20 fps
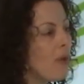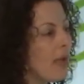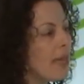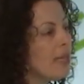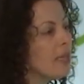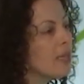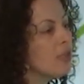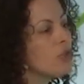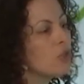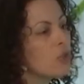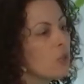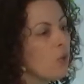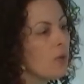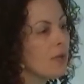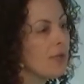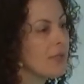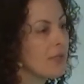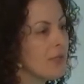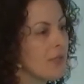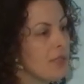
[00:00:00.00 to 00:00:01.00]

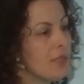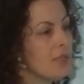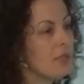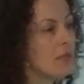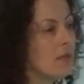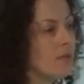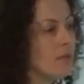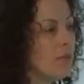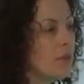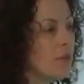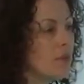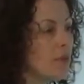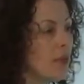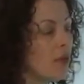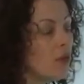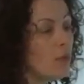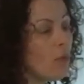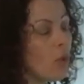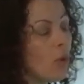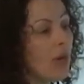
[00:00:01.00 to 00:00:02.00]
regulatory systems
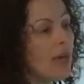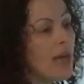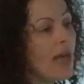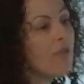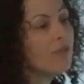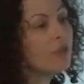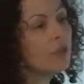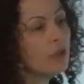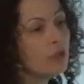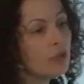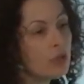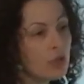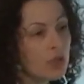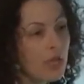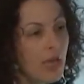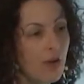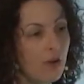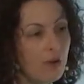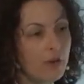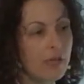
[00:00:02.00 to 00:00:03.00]
that are more
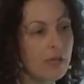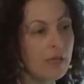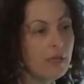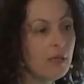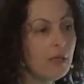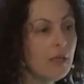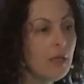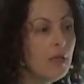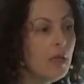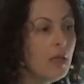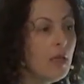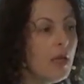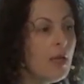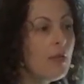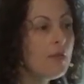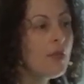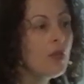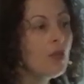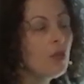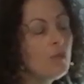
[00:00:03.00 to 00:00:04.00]
evolutionary,
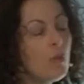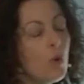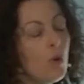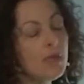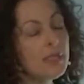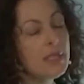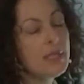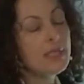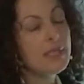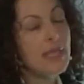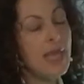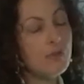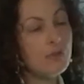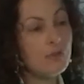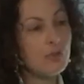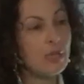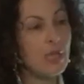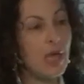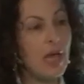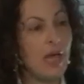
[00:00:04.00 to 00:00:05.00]
that are more
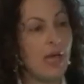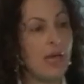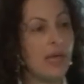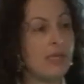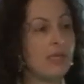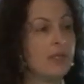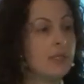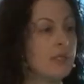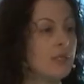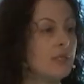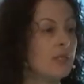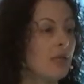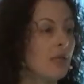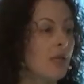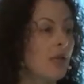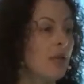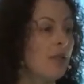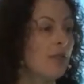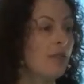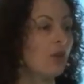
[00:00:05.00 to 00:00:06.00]
decentralized,
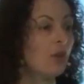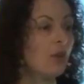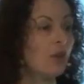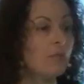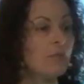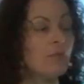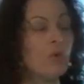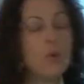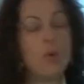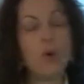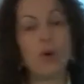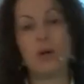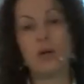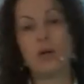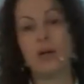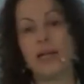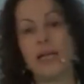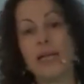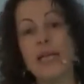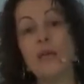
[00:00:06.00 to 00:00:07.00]
that are
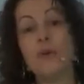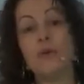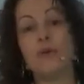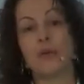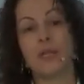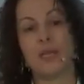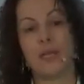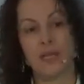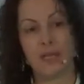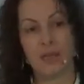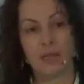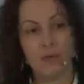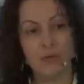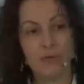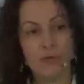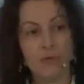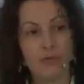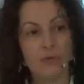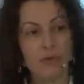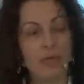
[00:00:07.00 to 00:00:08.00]
more
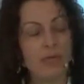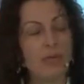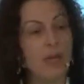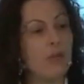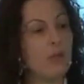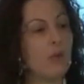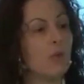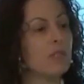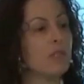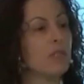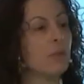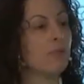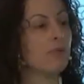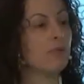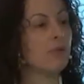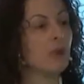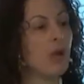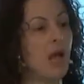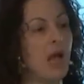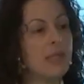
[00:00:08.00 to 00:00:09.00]
iterative. In other words, a
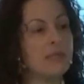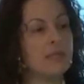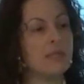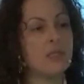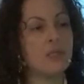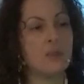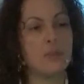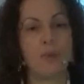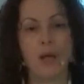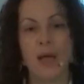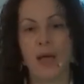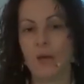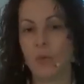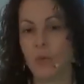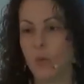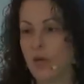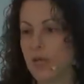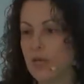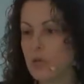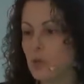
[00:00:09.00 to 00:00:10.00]
process by
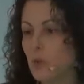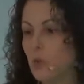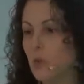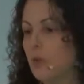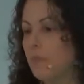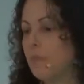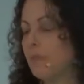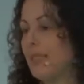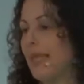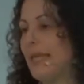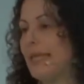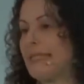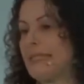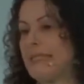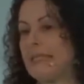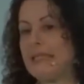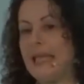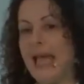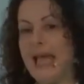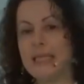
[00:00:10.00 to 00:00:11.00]
which we
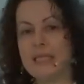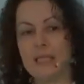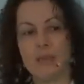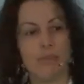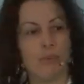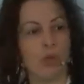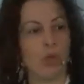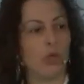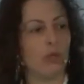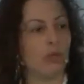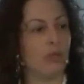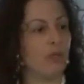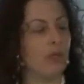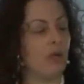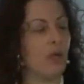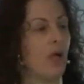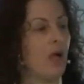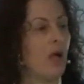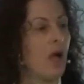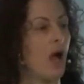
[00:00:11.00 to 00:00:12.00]
place less
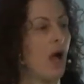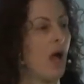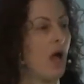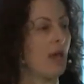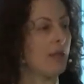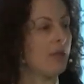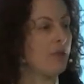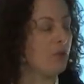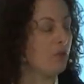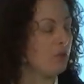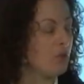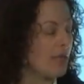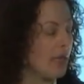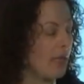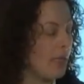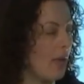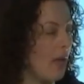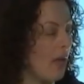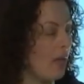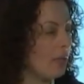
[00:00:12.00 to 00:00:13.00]
burden on new
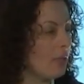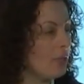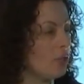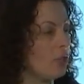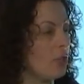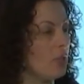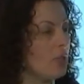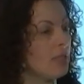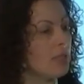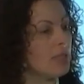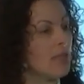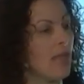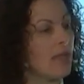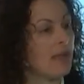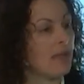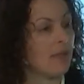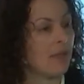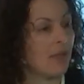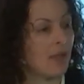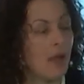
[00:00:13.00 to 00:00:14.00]
technologies
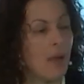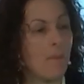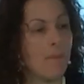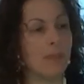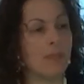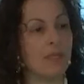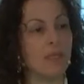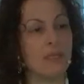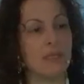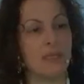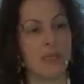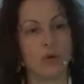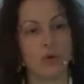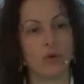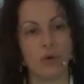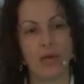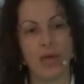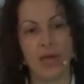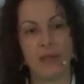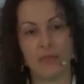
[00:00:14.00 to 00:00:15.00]
and on the companies that
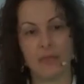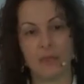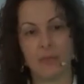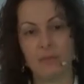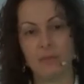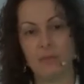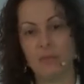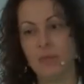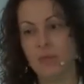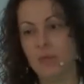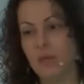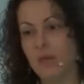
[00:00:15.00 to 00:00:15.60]
create them